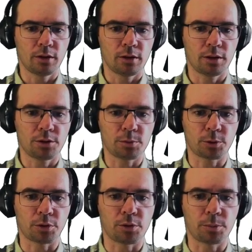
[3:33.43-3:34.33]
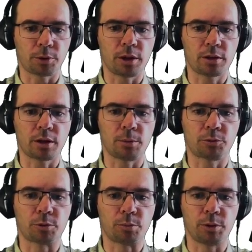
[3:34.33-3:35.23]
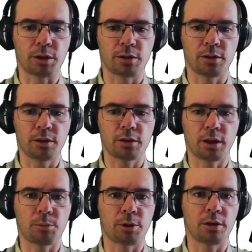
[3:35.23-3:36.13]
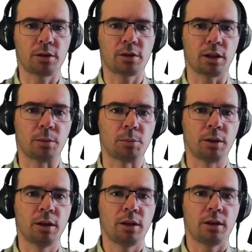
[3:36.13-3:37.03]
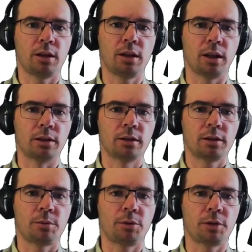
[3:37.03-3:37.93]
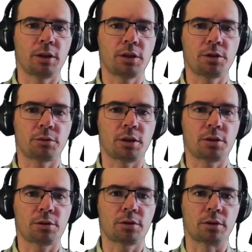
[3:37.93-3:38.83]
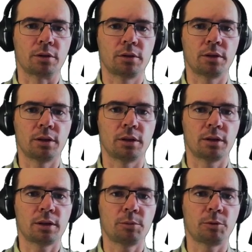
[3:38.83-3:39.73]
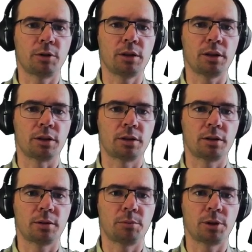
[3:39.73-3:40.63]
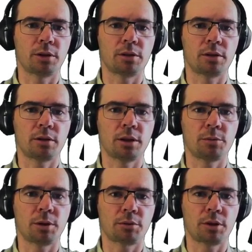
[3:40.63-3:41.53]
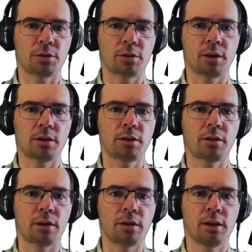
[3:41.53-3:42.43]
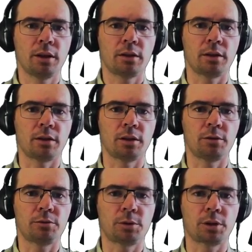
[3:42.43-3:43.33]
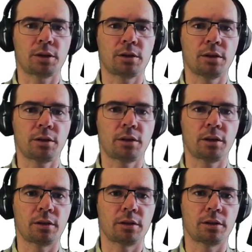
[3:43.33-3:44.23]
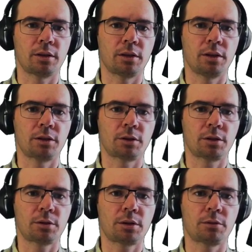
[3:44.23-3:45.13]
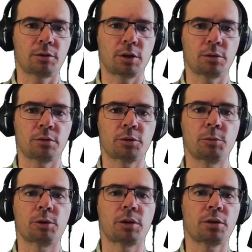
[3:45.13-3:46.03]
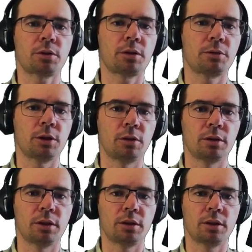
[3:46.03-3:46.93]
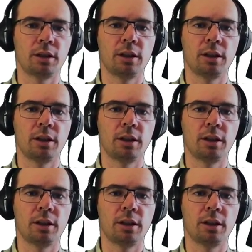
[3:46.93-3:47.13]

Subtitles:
Unsupported operand type for plus non-type and non-type. We forgot to return the sum of the list, because now we're returning nothing, and then of course nothing in the recursive return from the recursive call is